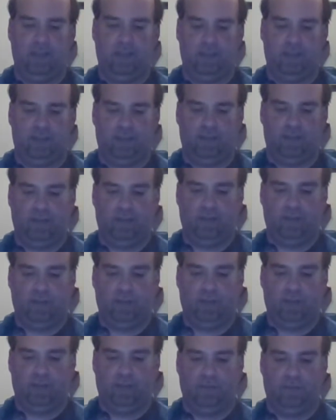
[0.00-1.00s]

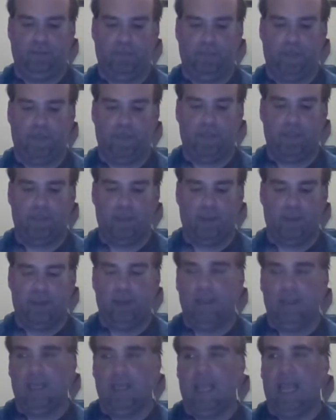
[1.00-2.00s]
And
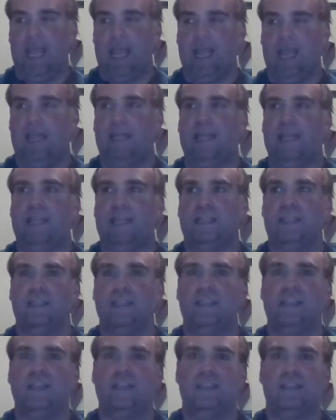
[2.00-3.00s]
I don't know what the
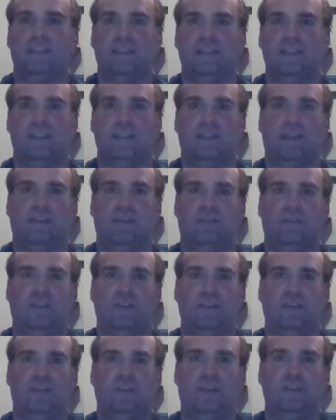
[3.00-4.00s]
word is, but not
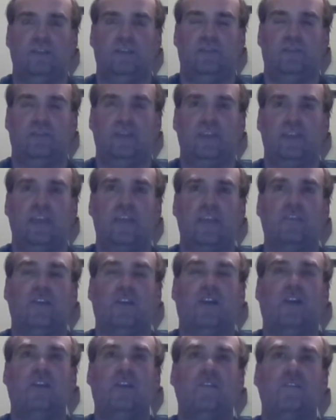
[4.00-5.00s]

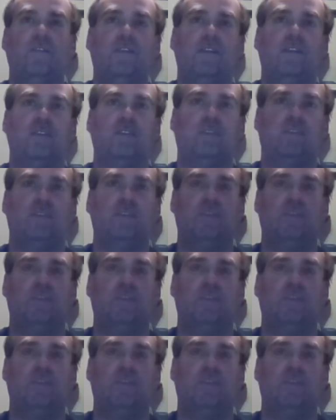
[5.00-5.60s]
overly showy though.